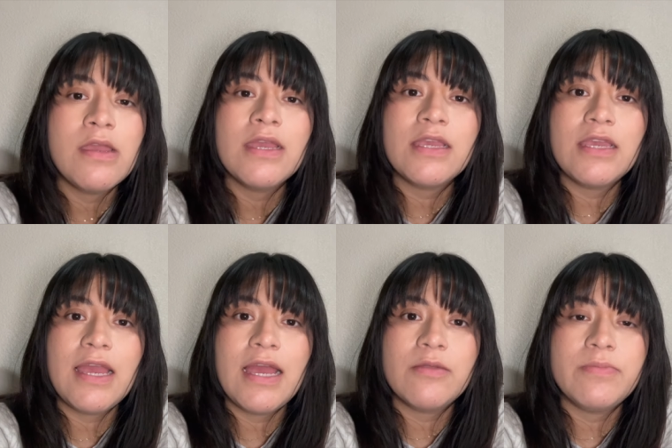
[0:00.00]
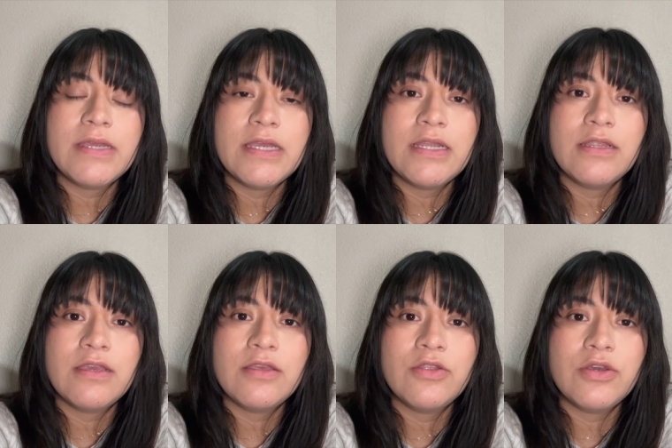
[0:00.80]
He had been,
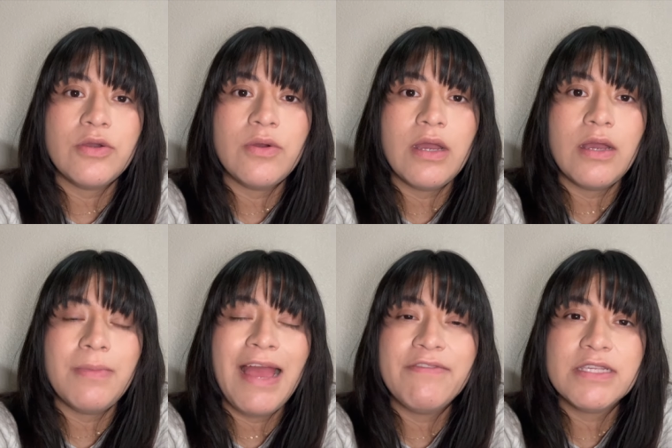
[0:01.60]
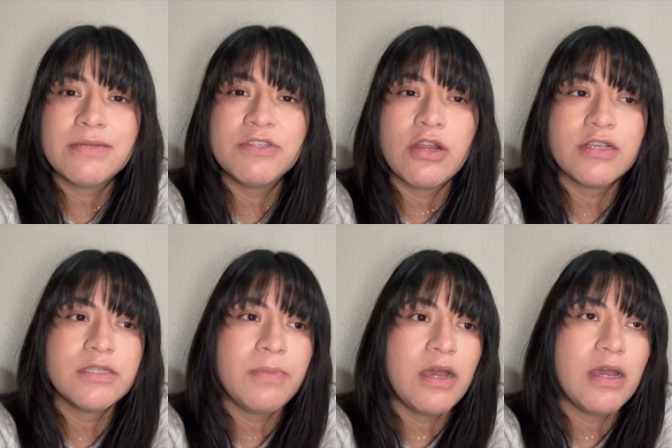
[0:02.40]
you know, um, having some dark
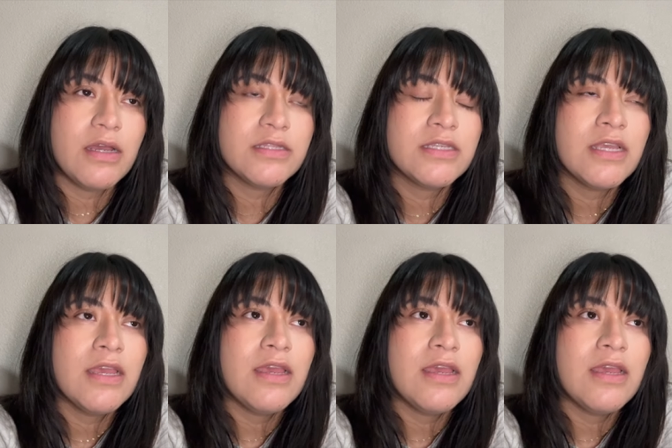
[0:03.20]
spots,